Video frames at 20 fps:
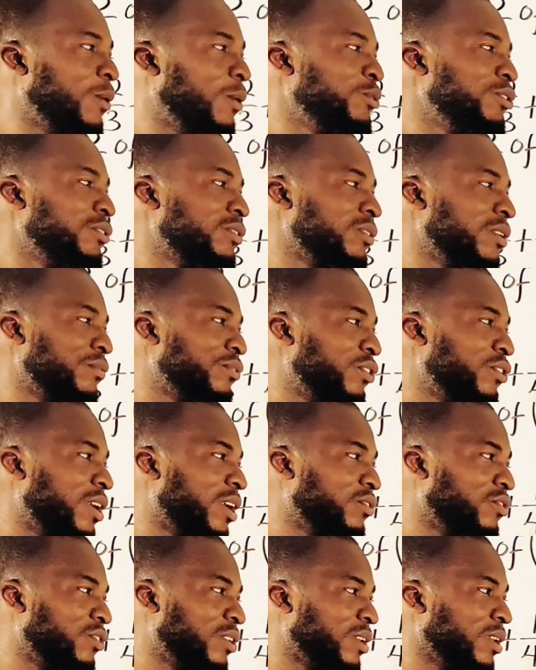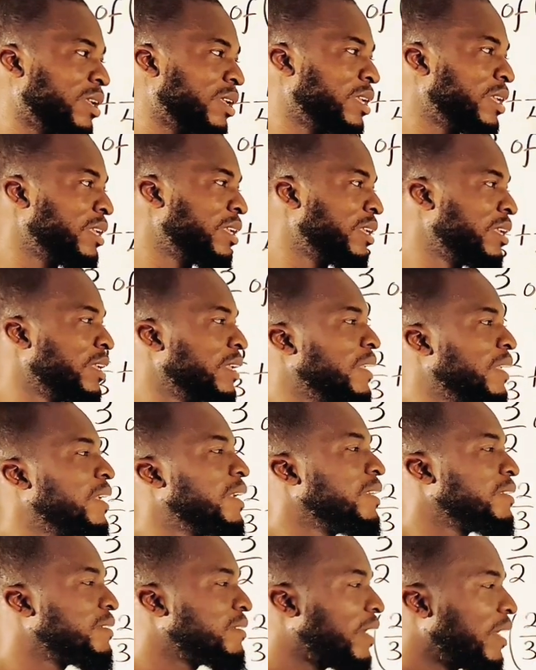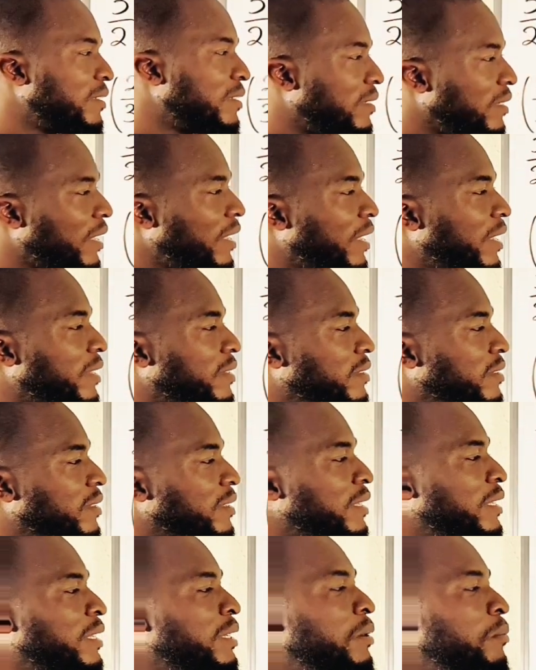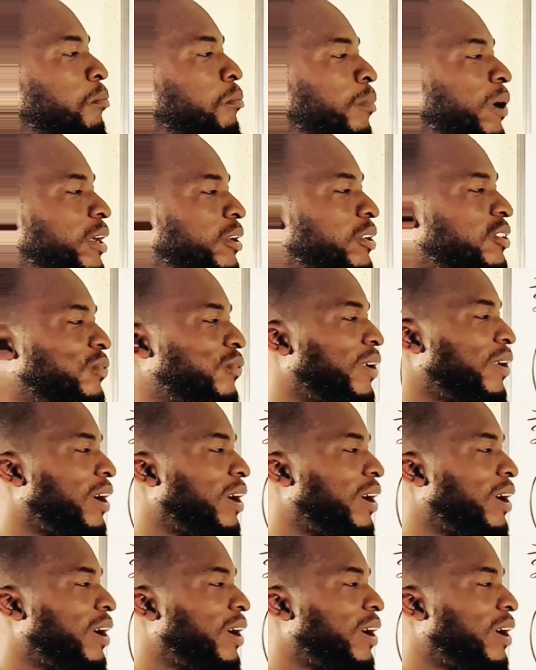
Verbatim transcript: here which is subtraction 38 minus